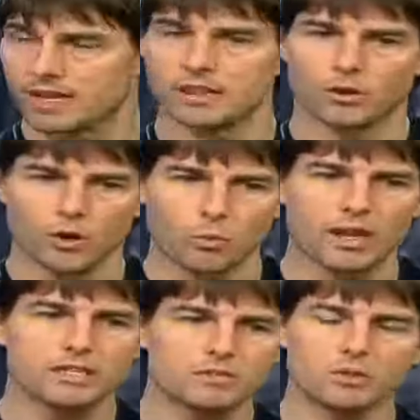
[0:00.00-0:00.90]
And there are
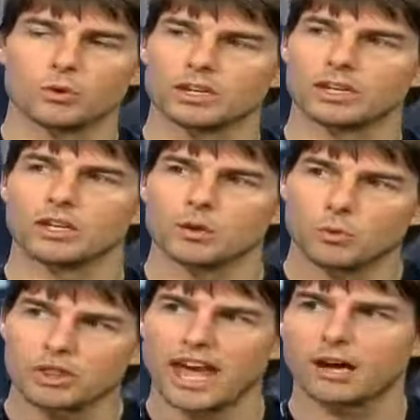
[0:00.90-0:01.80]
ways of doing it
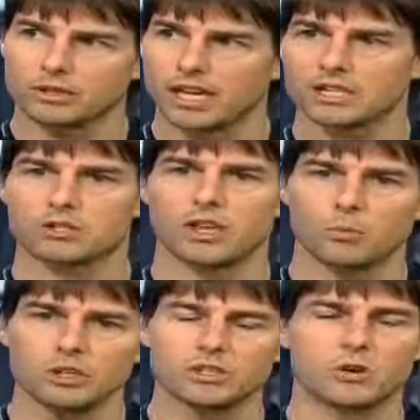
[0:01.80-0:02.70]
without that so
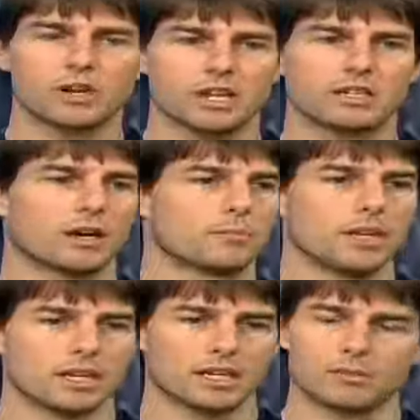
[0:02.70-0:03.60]
that we don't end
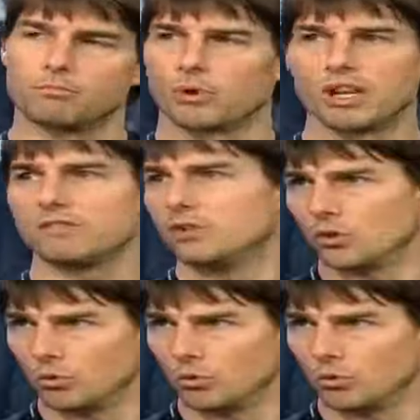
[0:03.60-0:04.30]
up in a brave new